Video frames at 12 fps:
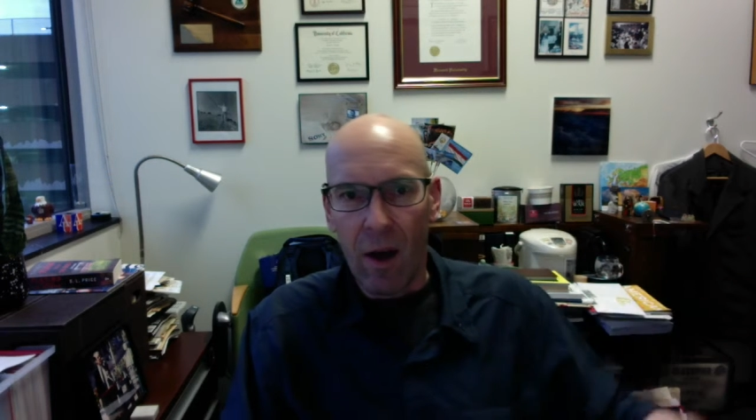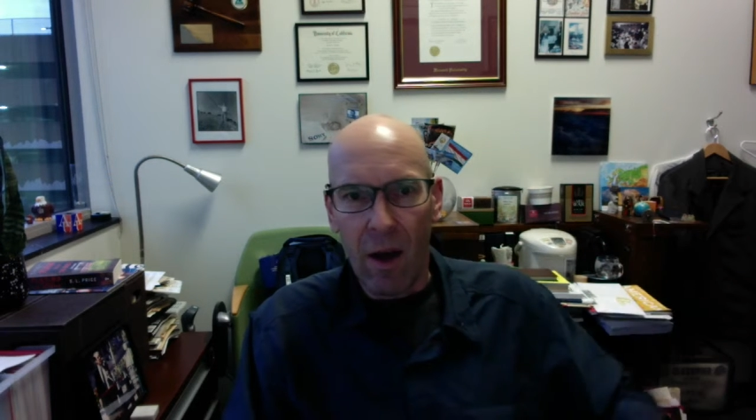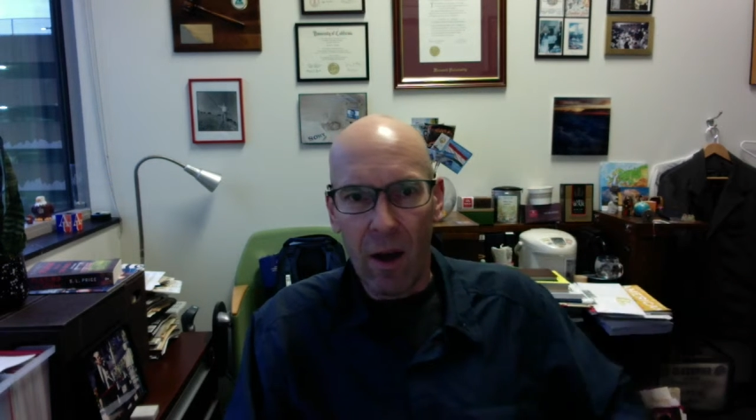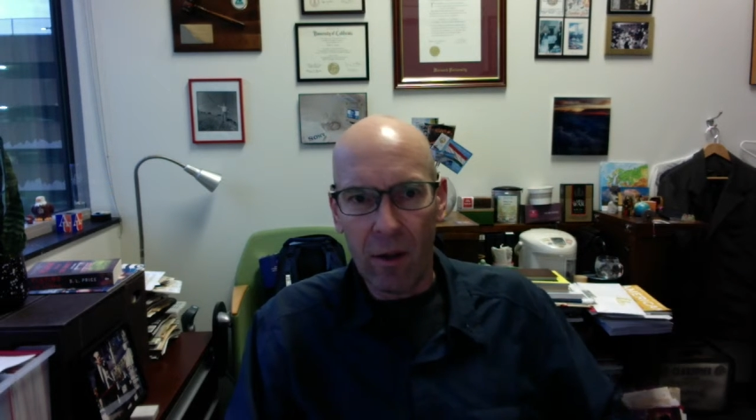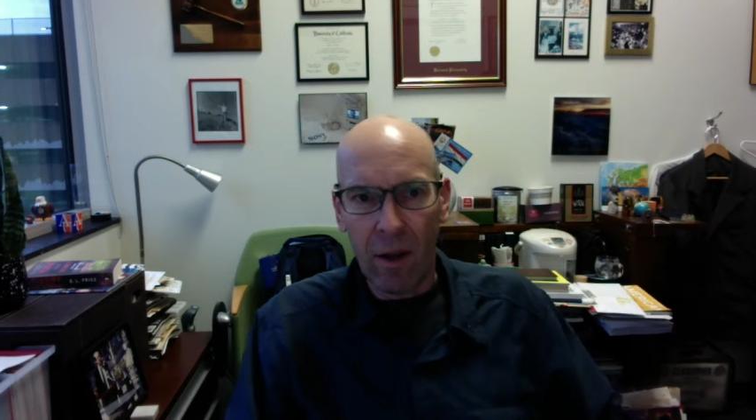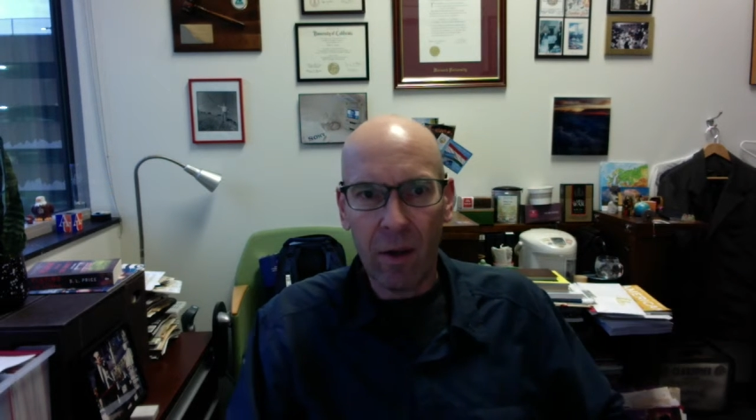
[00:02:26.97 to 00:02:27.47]

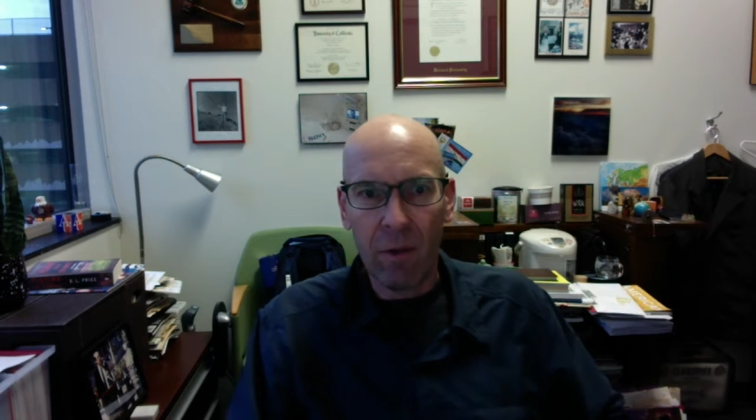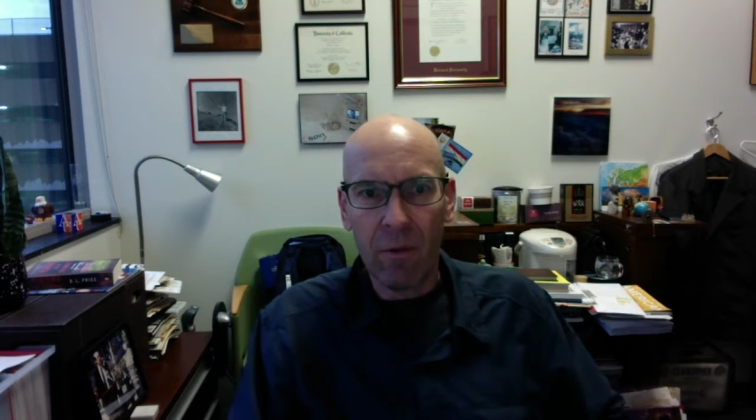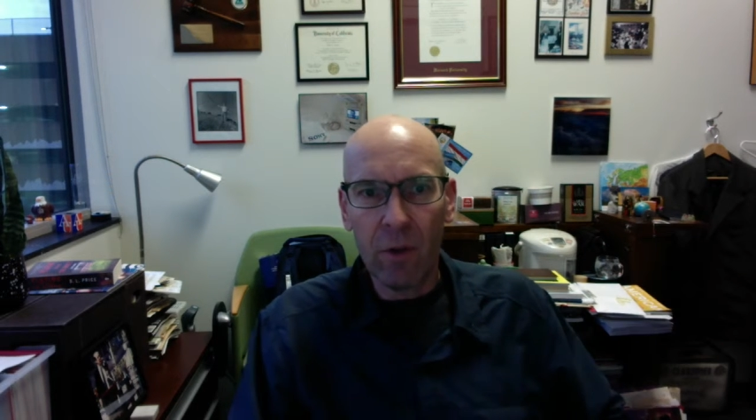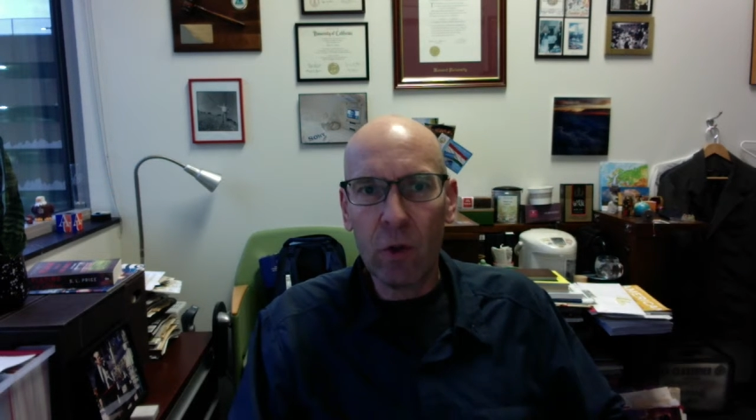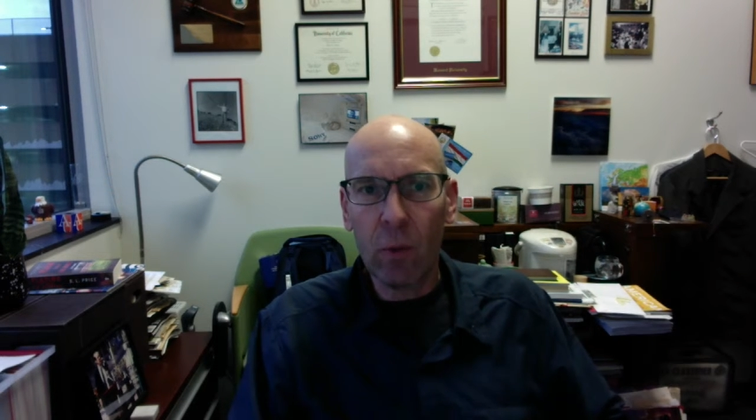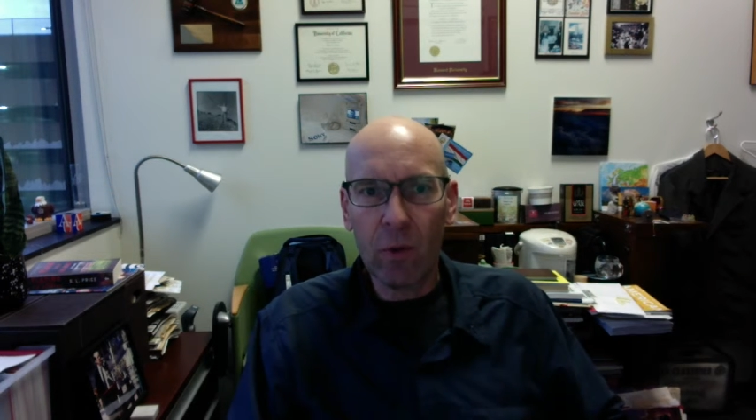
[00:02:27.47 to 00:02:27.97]
a lot of the
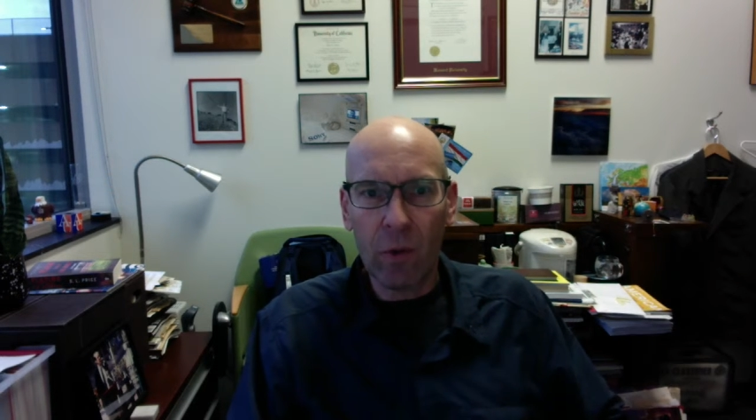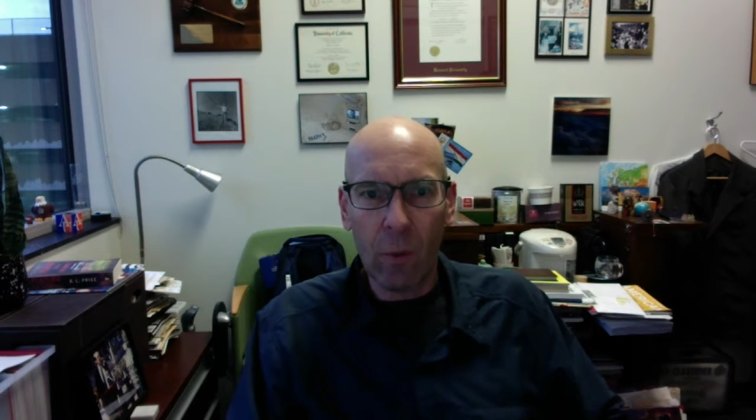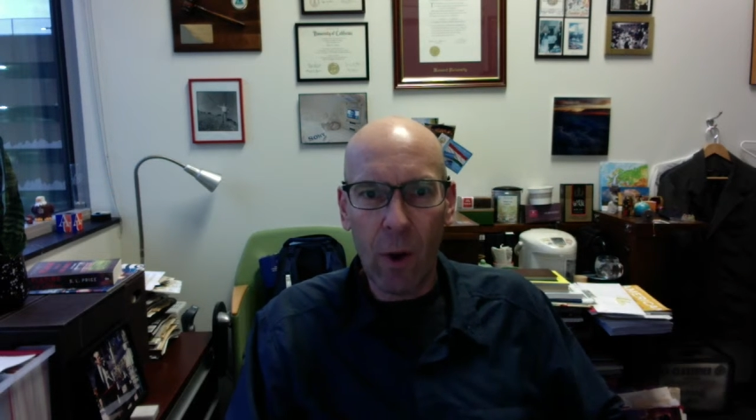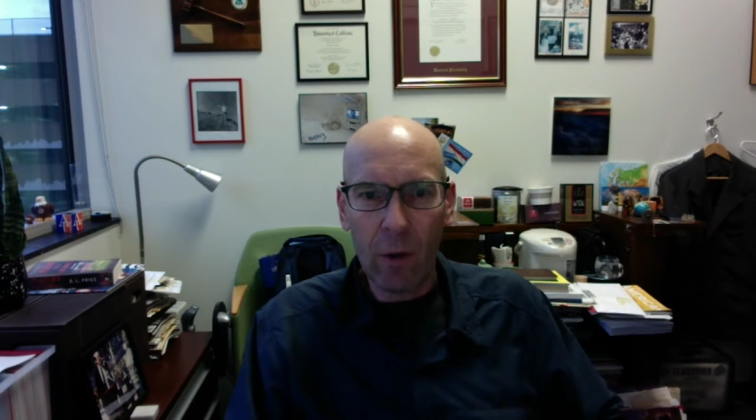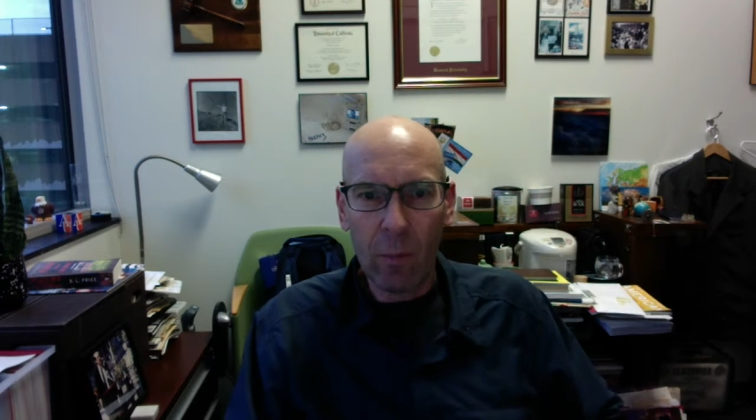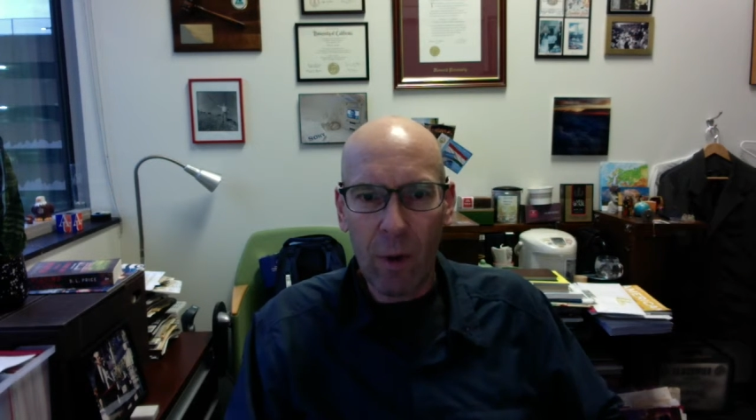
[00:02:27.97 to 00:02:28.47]
visuals and
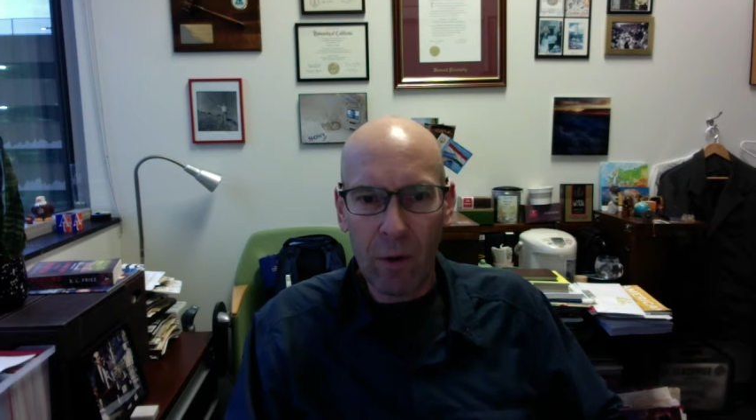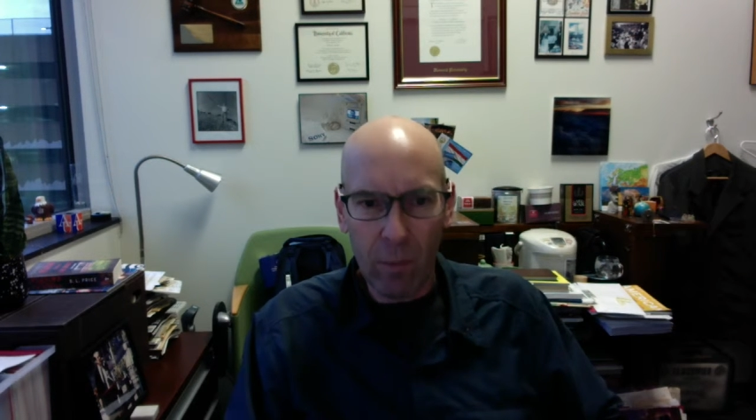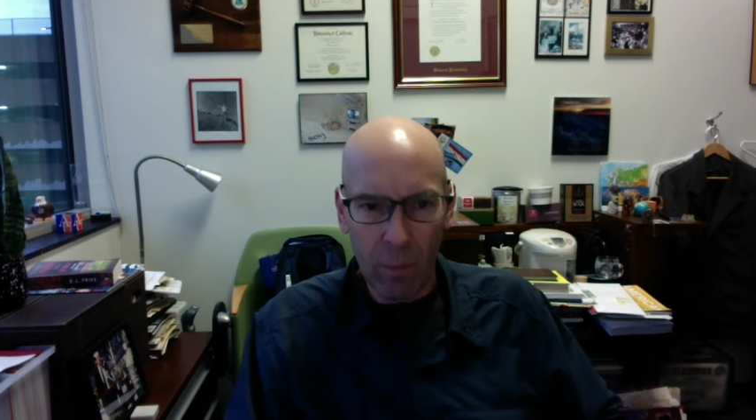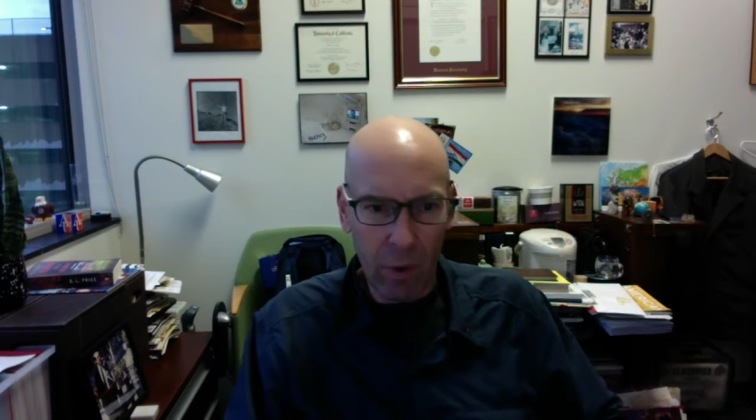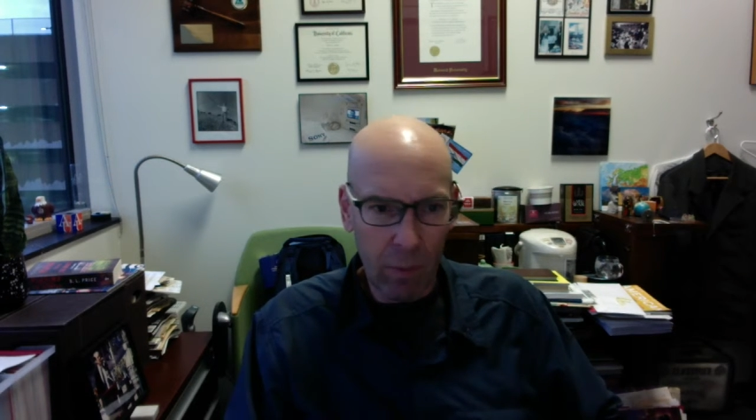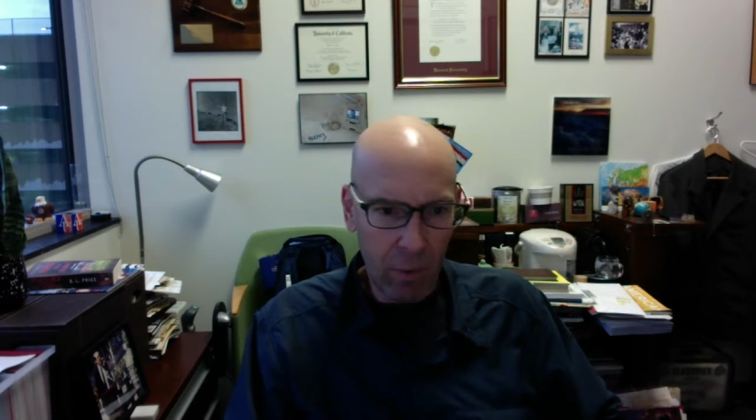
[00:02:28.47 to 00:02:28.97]
white space
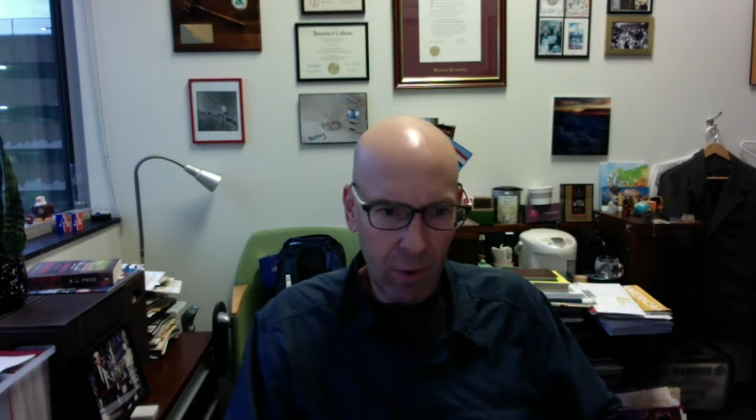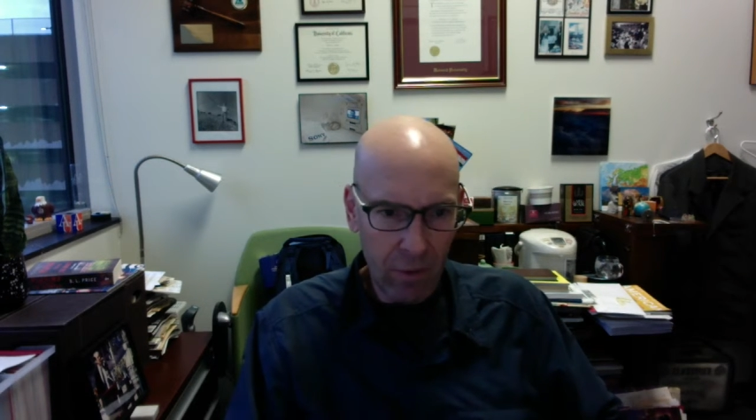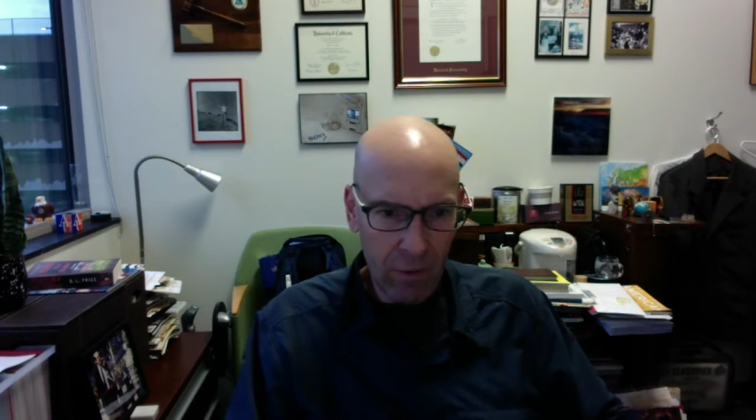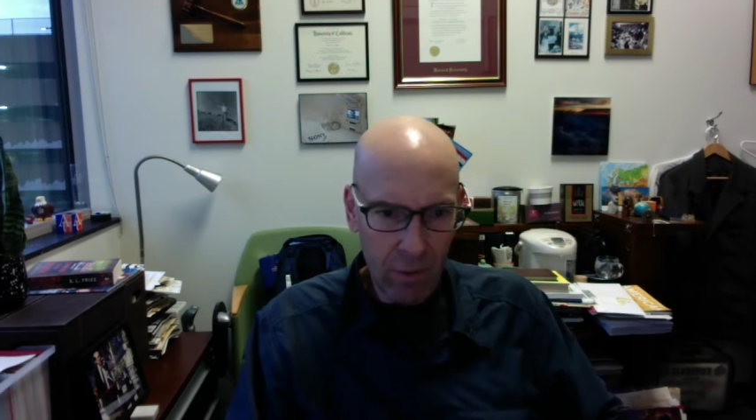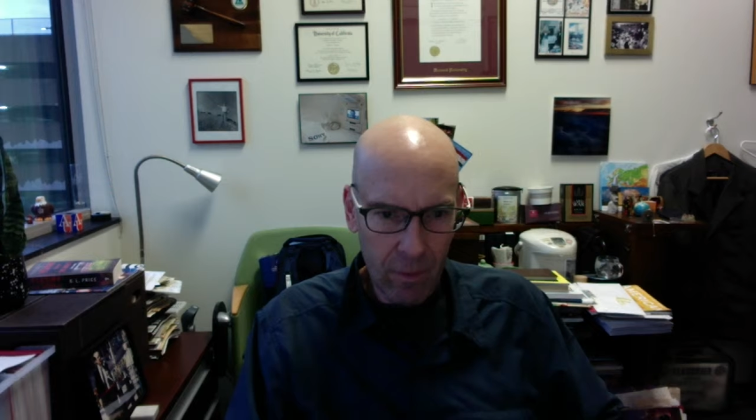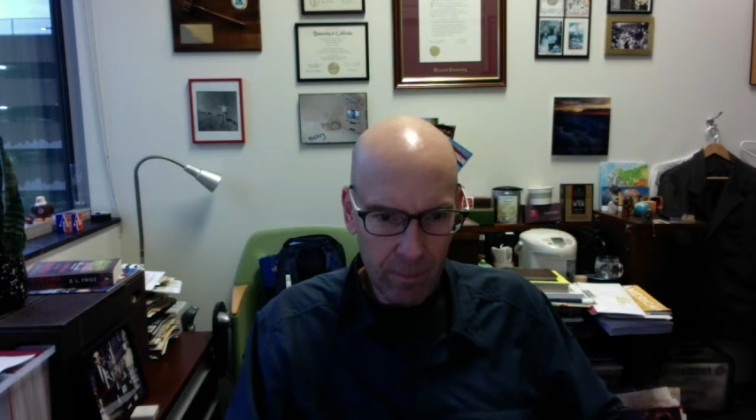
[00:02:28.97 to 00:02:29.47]
and bullet
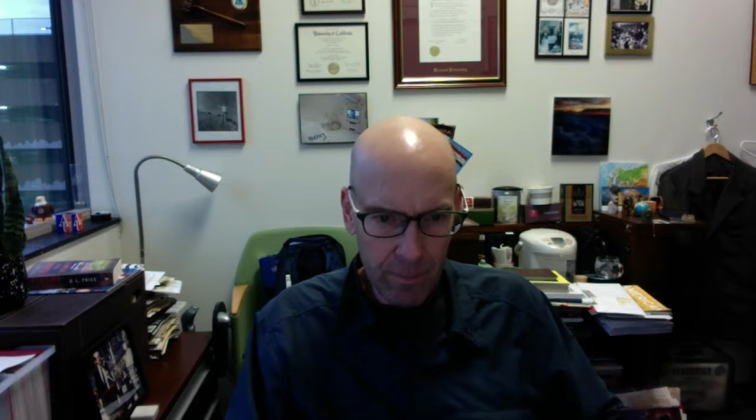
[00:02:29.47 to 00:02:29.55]
points.